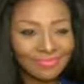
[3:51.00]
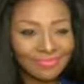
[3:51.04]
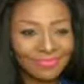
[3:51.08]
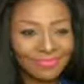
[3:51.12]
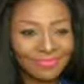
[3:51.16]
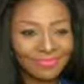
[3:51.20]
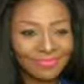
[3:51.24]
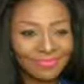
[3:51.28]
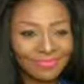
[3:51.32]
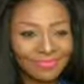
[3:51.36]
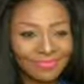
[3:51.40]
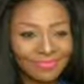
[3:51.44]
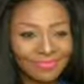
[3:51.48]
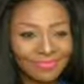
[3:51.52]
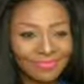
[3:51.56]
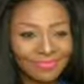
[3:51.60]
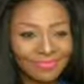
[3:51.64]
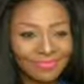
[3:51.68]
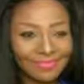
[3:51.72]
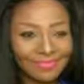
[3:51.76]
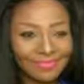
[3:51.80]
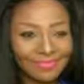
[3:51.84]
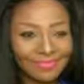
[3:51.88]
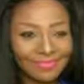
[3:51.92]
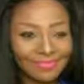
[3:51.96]
Ms.
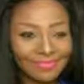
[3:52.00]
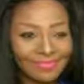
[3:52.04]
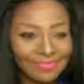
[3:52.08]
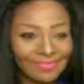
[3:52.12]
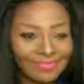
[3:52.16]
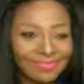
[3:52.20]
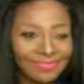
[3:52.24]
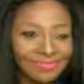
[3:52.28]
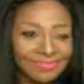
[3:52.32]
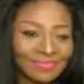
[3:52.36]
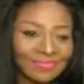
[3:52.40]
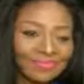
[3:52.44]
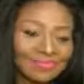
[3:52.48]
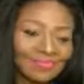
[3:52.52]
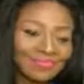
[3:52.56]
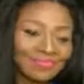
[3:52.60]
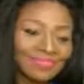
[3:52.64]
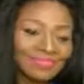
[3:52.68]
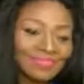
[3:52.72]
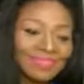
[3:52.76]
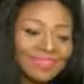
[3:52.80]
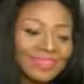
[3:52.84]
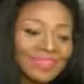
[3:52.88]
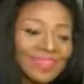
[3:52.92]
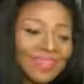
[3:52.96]
Chantel Abdul, thank
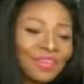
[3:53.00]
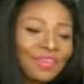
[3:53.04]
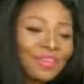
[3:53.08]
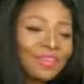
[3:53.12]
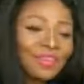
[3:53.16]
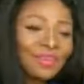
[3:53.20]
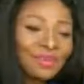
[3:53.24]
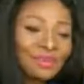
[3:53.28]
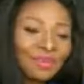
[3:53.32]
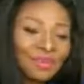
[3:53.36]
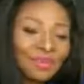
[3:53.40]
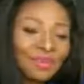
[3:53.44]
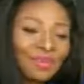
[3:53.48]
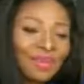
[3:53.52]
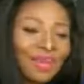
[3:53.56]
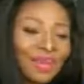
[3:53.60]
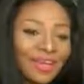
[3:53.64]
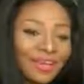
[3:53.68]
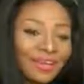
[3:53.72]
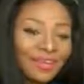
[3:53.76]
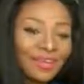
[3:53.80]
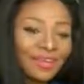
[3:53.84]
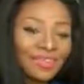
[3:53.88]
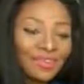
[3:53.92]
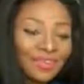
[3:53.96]
you for coming on BOI
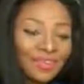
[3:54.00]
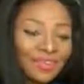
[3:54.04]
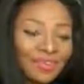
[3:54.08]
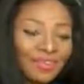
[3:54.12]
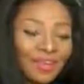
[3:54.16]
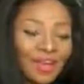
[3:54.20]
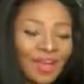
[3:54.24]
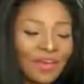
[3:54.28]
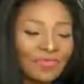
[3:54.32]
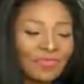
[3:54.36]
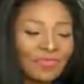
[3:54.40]
Weekly.